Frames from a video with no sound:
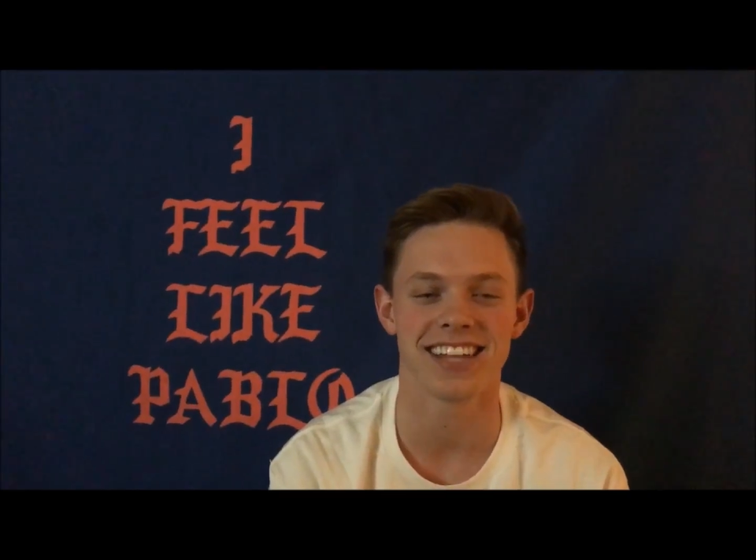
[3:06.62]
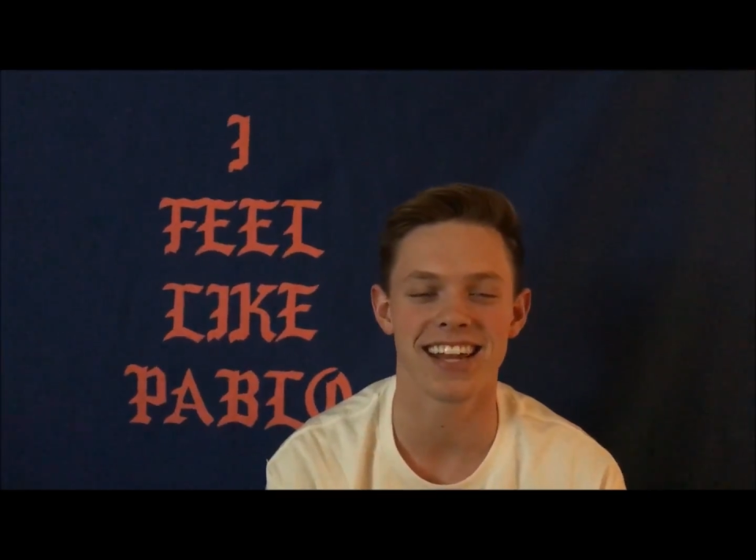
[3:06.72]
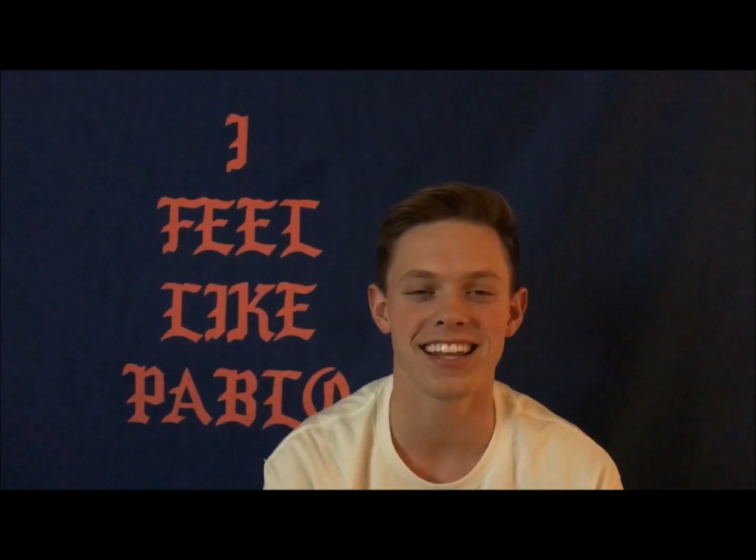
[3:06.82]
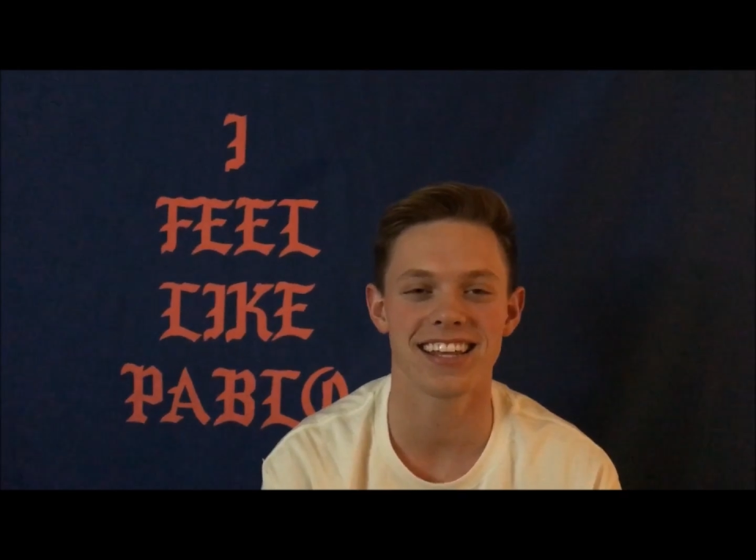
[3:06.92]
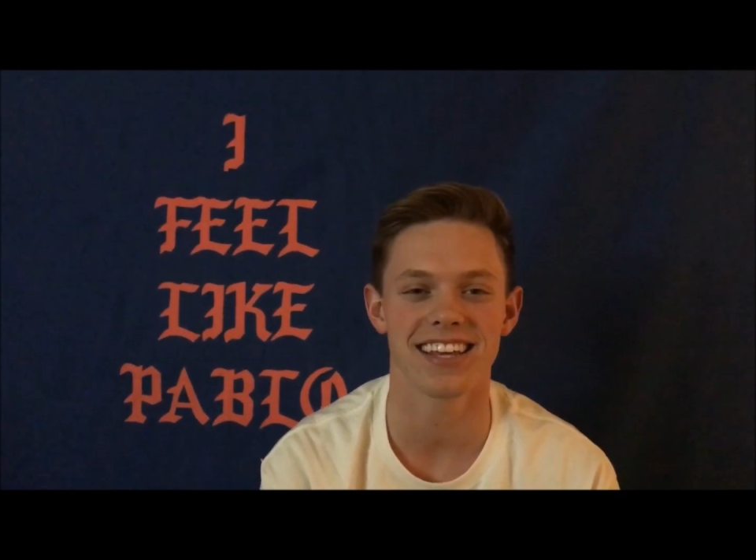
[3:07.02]

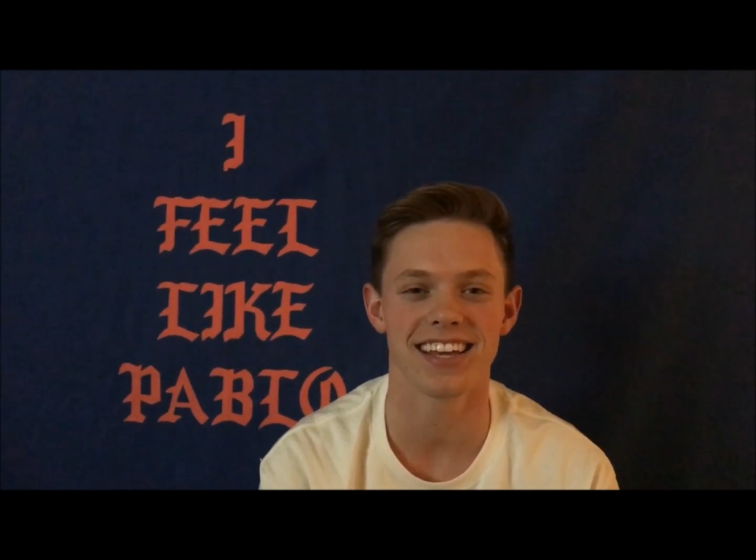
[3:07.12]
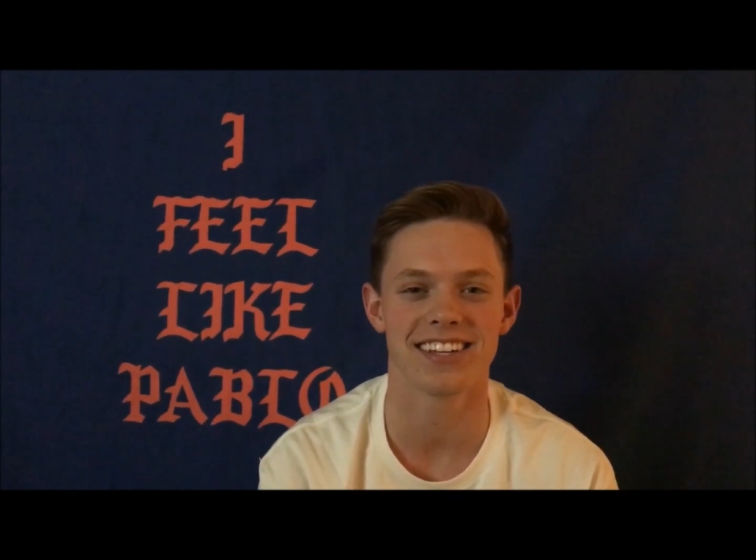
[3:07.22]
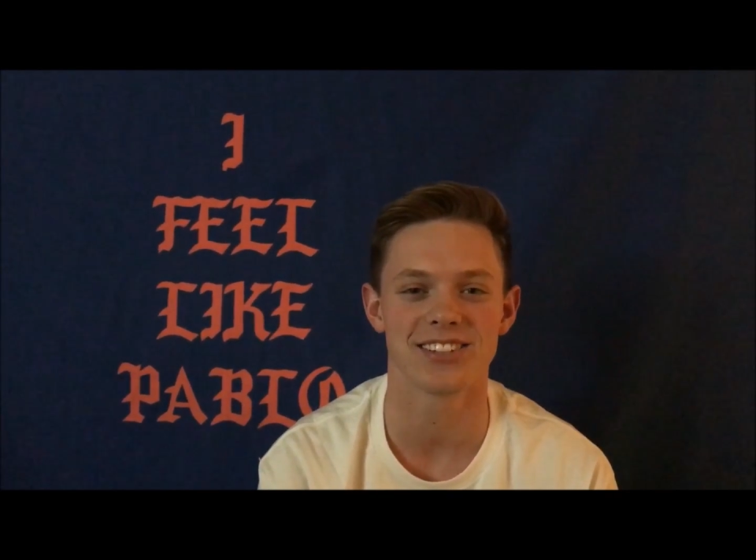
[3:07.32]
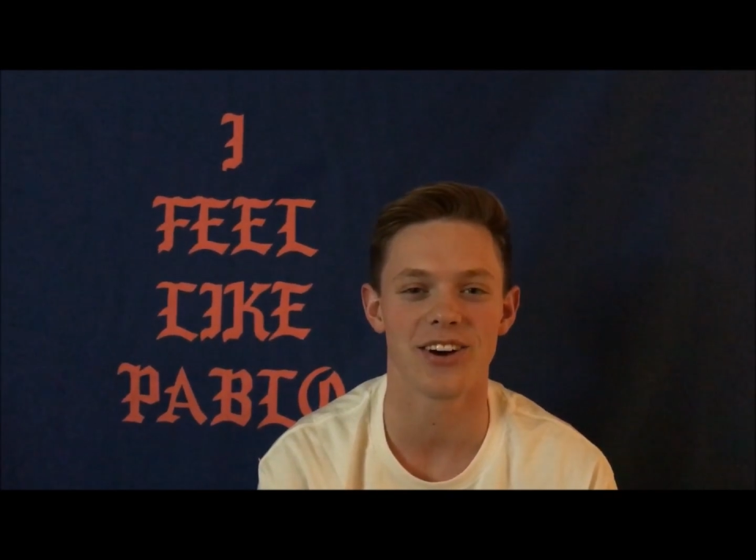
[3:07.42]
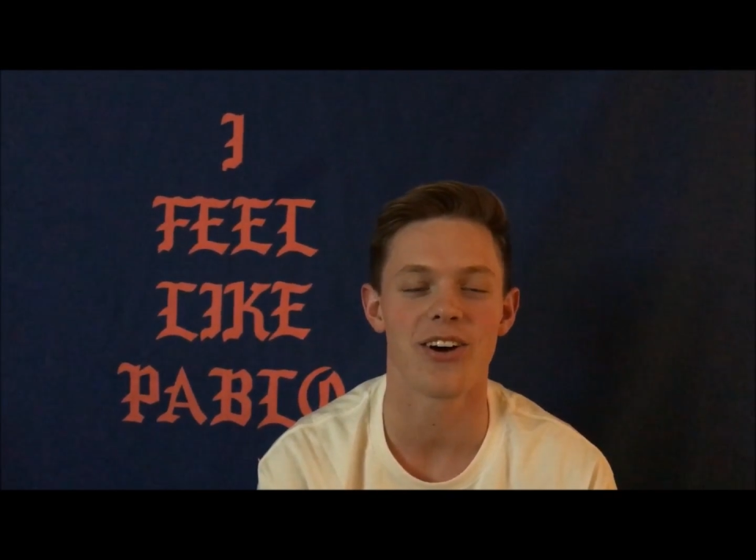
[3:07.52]
dating
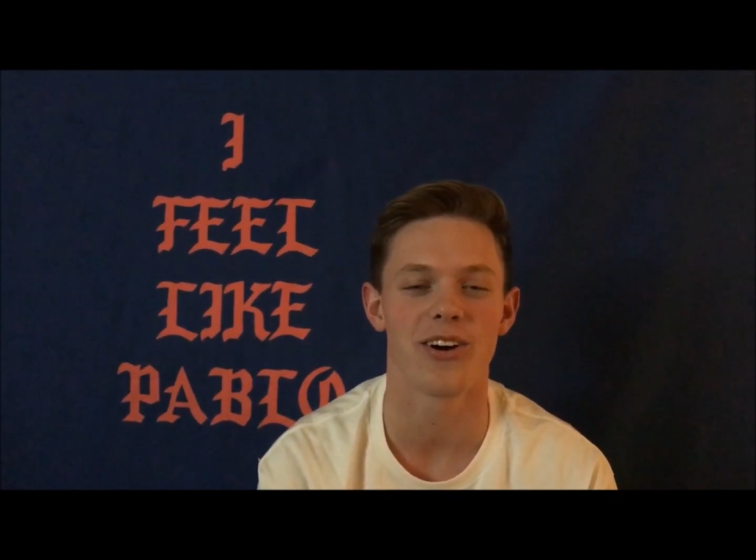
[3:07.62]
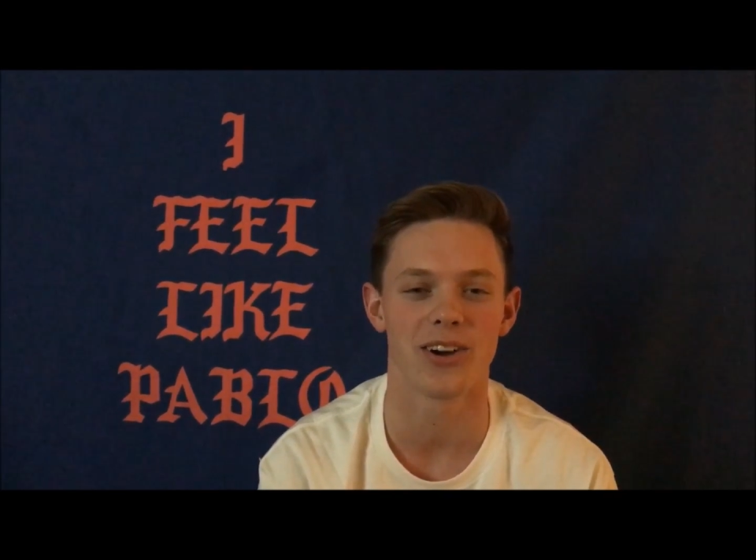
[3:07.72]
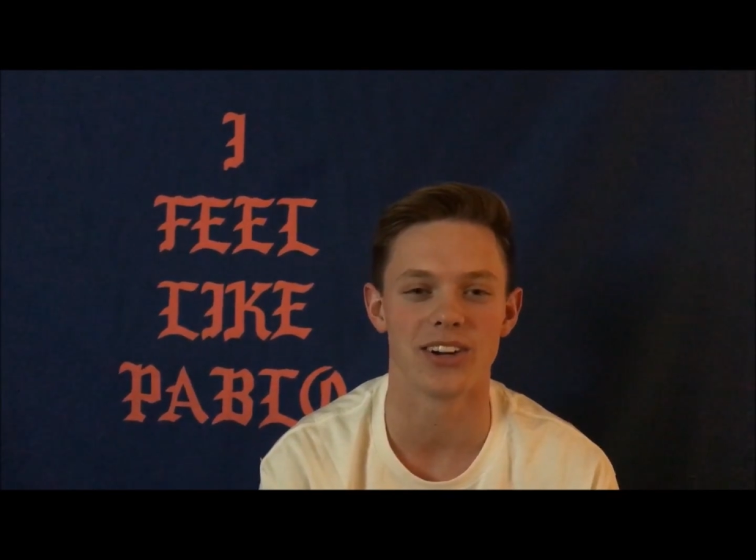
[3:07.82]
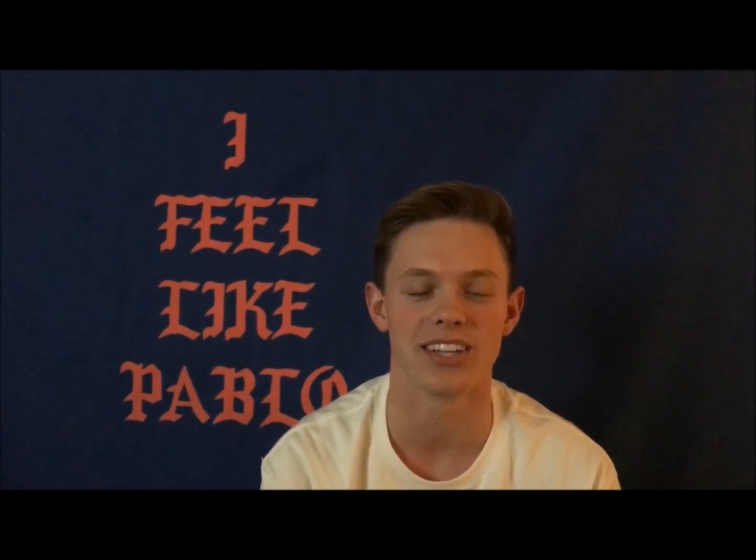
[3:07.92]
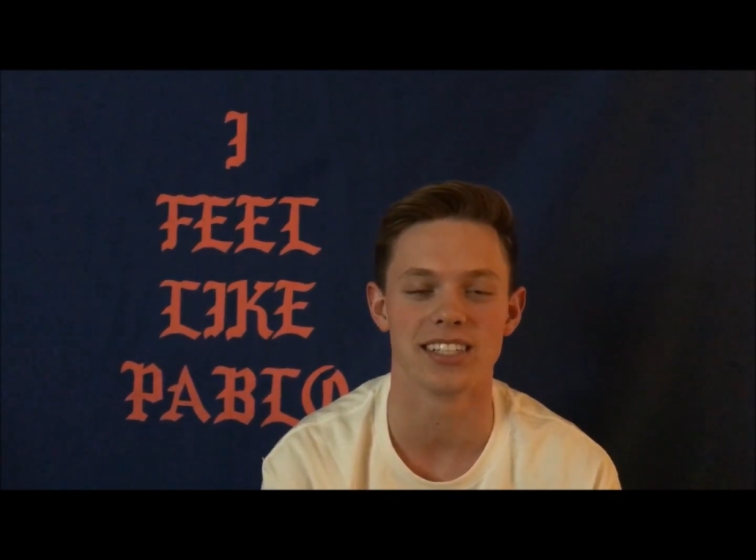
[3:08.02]
is
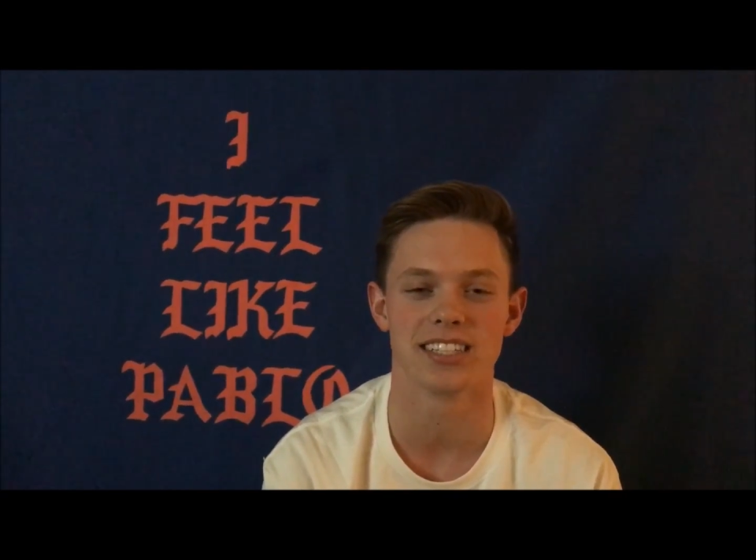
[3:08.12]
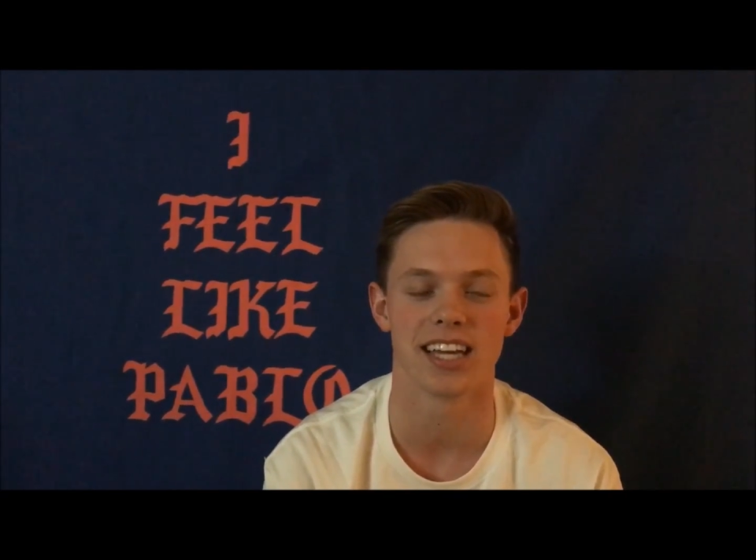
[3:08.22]
hard these